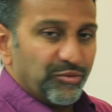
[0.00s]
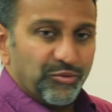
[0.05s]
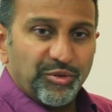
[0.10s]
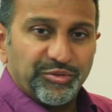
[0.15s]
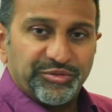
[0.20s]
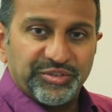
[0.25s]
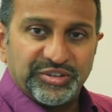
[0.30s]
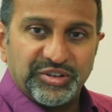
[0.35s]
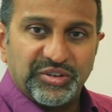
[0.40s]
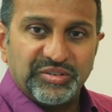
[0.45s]

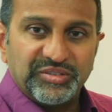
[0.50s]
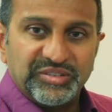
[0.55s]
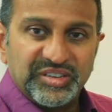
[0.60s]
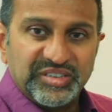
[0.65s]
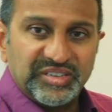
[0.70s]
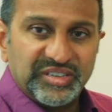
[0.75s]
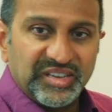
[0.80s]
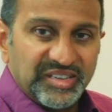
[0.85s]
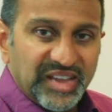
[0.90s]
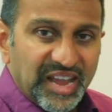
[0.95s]

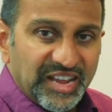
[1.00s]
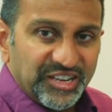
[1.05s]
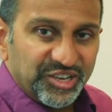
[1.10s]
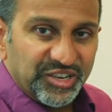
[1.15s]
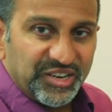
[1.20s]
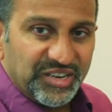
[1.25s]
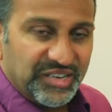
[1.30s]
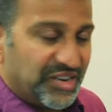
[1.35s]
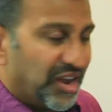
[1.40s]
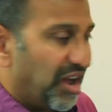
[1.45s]
orthodontist has
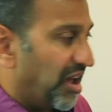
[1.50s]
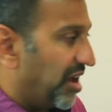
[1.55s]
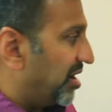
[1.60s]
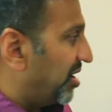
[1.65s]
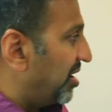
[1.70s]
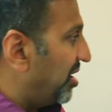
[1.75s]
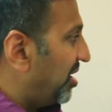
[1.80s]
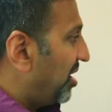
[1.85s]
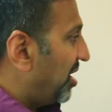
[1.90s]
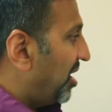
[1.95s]
actually done.
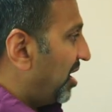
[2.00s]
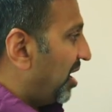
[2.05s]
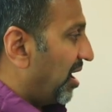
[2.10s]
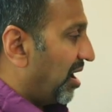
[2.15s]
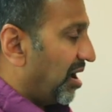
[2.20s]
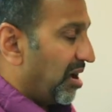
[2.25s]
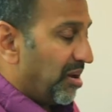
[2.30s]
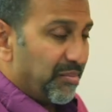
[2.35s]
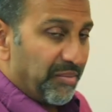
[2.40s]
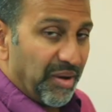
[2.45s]

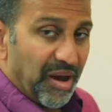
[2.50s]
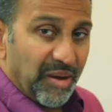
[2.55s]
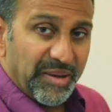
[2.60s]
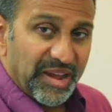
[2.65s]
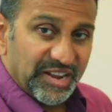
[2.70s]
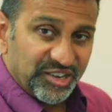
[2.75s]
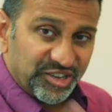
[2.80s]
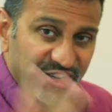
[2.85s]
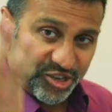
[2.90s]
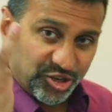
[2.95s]
I'm
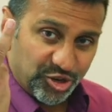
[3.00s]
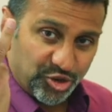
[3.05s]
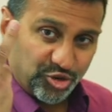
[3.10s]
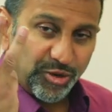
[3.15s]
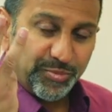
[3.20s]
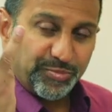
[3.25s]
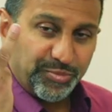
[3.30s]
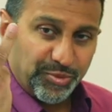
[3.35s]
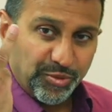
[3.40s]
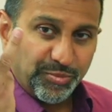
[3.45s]
actually
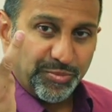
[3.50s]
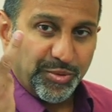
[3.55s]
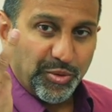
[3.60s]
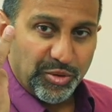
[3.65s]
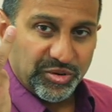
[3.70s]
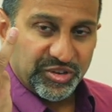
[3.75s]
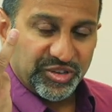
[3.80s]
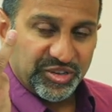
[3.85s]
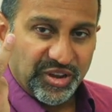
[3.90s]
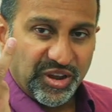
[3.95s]
triple
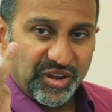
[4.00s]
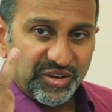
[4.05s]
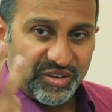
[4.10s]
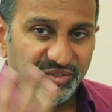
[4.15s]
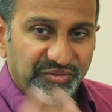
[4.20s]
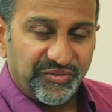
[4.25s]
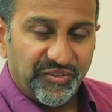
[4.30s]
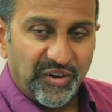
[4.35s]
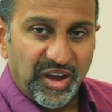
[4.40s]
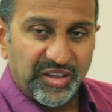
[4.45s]
board
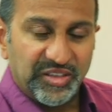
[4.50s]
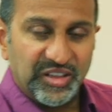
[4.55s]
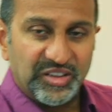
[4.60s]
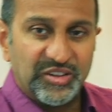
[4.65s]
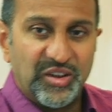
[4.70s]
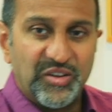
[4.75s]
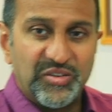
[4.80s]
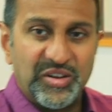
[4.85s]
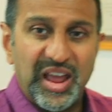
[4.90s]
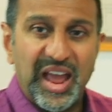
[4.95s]
certified. There's
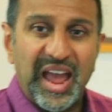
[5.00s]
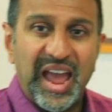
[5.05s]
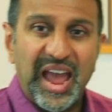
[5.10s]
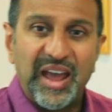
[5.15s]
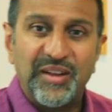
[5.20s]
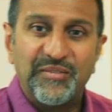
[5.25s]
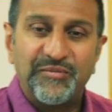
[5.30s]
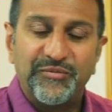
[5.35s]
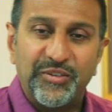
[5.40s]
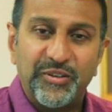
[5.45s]
only a
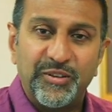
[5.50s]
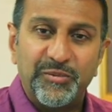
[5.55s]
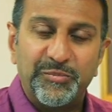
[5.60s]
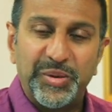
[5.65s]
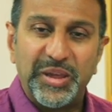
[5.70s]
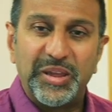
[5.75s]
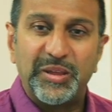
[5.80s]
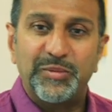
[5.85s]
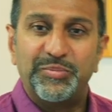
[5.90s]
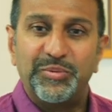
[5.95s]
handful of
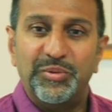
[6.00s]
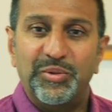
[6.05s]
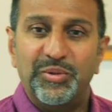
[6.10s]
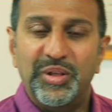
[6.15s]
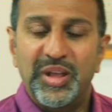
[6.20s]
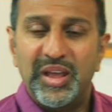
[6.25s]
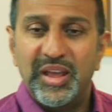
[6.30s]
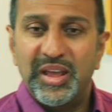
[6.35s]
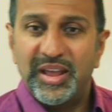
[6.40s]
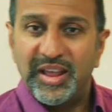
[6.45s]
people
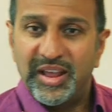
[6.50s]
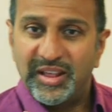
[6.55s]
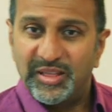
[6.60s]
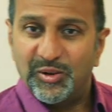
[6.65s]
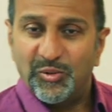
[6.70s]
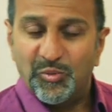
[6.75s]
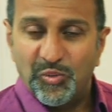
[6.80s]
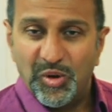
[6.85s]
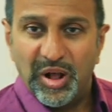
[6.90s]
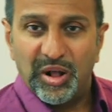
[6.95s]
in
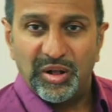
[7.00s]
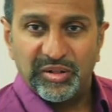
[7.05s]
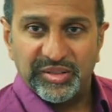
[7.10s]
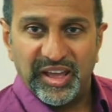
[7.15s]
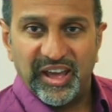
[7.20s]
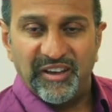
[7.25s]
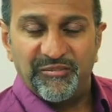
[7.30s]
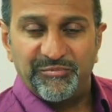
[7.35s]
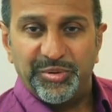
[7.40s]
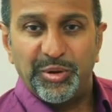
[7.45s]
the world
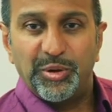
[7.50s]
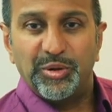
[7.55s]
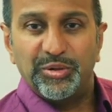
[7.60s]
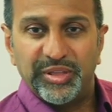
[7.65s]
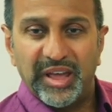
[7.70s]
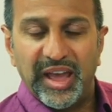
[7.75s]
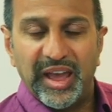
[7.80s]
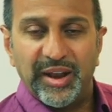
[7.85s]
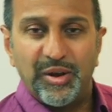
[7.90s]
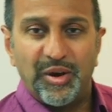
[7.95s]
that have pulled
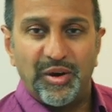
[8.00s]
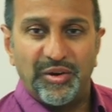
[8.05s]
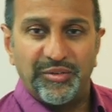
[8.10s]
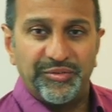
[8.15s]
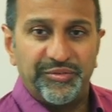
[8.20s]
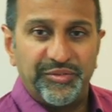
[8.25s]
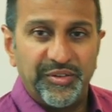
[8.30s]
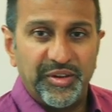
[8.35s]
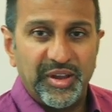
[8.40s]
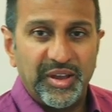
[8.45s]
that
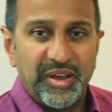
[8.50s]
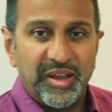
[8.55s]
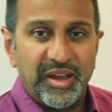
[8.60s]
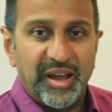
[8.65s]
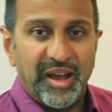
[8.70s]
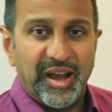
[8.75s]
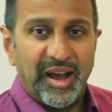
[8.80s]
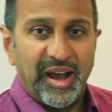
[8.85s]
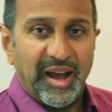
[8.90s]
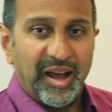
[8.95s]
off.
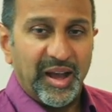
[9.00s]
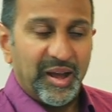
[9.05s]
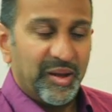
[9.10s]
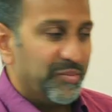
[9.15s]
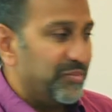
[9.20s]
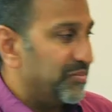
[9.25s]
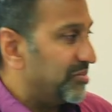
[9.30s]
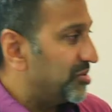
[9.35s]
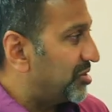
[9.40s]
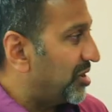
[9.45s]

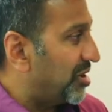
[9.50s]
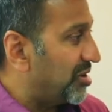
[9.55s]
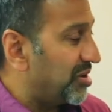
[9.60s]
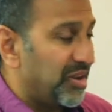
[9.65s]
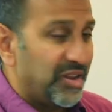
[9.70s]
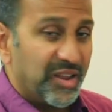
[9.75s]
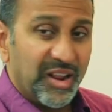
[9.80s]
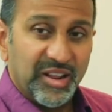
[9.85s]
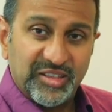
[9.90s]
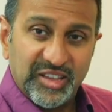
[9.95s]
So
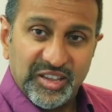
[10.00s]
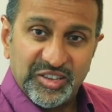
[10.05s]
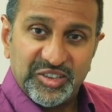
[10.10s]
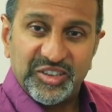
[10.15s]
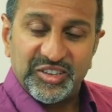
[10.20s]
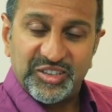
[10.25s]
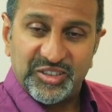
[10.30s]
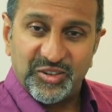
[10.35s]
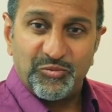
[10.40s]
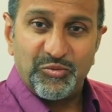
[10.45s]
this
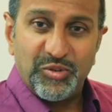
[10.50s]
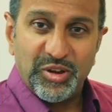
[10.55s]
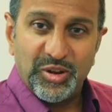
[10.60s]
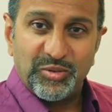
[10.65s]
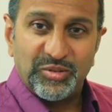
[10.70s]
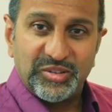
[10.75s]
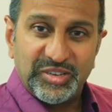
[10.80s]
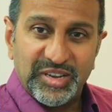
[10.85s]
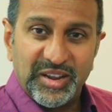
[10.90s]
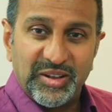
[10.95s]
is the
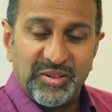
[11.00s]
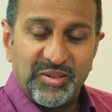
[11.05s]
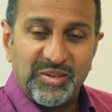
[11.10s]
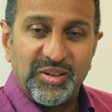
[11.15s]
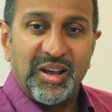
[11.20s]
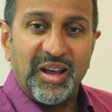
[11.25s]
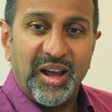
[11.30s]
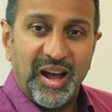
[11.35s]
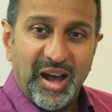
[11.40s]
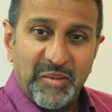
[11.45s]
real deal.
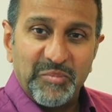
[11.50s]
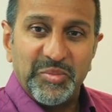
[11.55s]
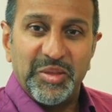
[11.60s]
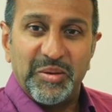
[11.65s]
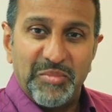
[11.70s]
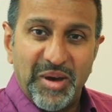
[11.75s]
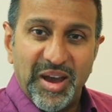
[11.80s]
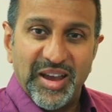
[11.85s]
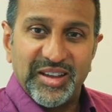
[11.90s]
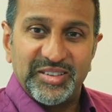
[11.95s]
I'm the
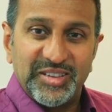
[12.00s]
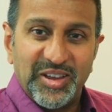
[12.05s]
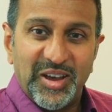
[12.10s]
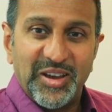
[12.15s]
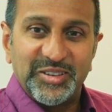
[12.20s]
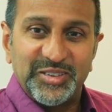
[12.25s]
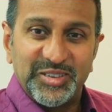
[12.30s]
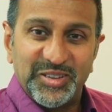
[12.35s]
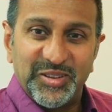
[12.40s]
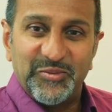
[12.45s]
Mike
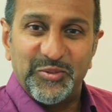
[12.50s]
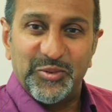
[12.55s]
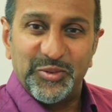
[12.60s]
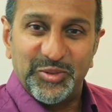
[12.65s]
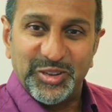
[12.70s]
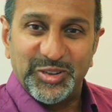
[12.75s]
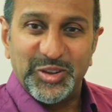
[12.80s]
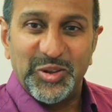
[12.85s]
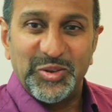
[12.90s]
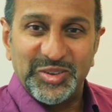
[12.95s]
Tyson of
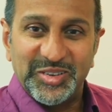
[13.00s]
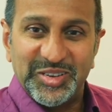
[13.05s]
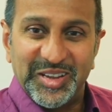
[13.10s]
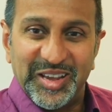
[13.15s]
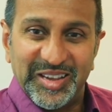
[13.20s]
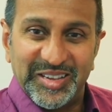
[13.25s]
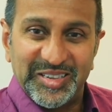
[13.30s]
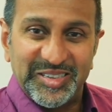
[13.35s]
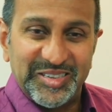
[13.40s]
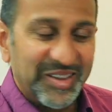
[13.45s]

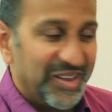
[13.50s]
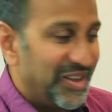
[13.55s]
orthodontics.